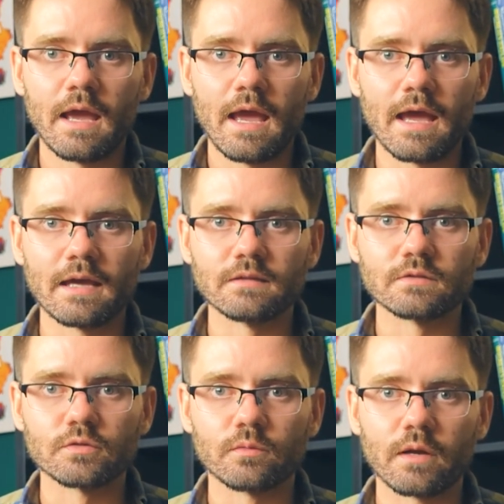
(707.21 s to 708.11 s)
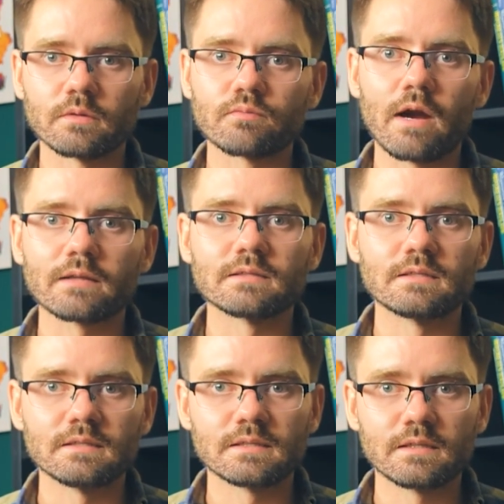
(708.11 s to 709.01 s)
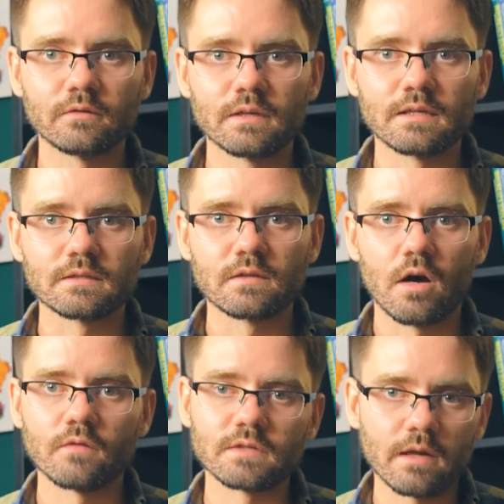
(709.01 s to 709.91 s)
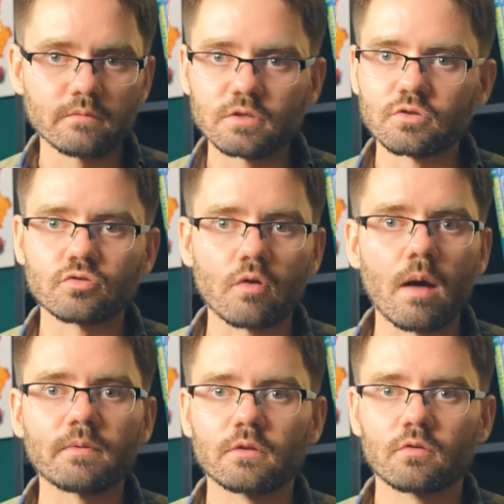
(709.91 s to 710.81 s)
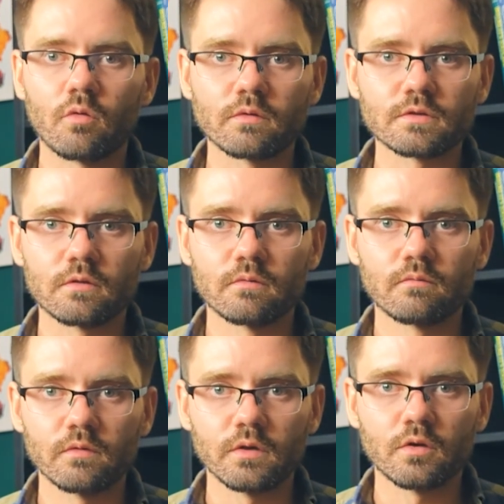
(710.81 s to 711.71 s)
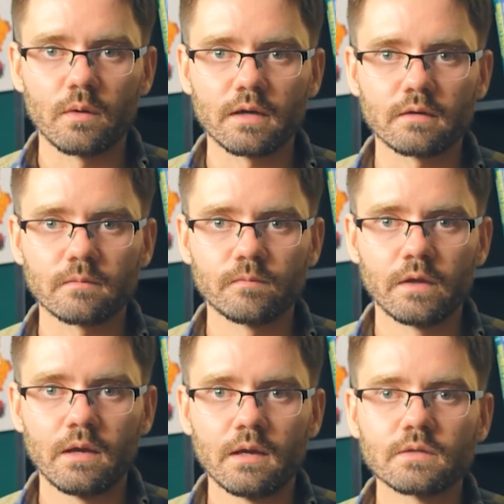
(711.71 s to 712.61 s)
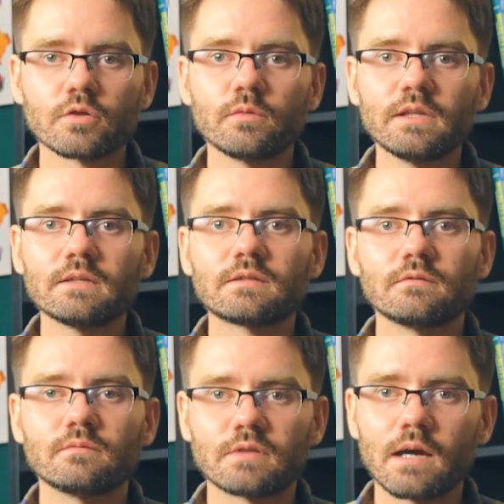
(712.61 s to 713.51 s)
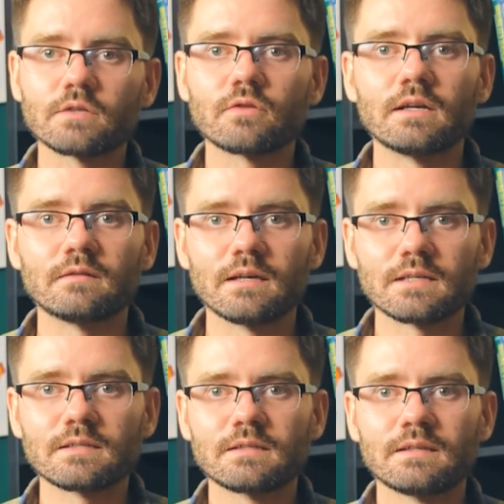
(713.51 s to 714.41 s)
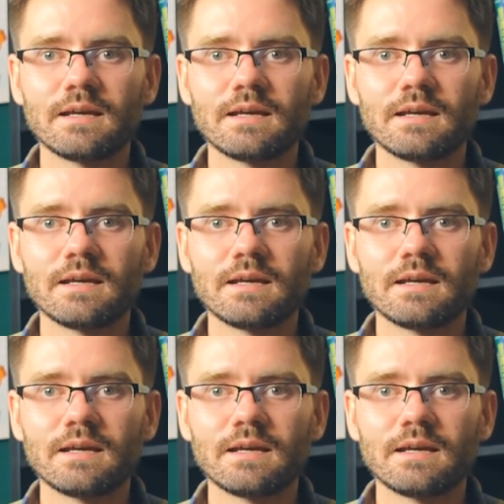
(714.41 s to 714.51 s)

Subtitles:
And so when I was practicing stillness, all of a sudden I would just drop into dorsal really quick. So we need to titrate this.